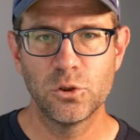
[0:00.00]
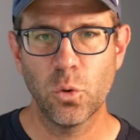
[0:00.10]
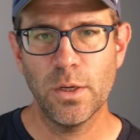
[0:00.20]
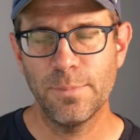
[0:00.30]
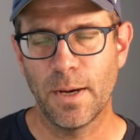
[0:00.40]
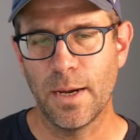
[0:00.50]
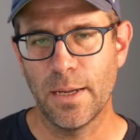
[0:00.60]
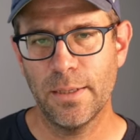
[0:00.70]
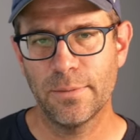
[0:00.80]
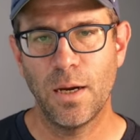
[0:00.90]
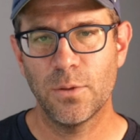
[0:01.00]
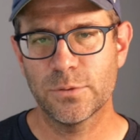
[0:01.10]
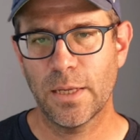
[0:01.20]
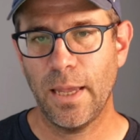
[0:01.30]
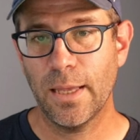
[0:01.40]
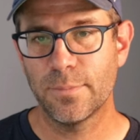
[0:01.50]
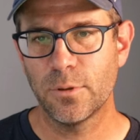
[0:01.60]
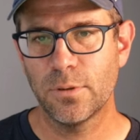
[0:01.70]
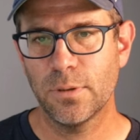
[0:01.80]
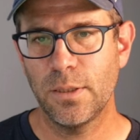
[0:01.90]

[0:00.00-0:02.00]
join by, it'll say animal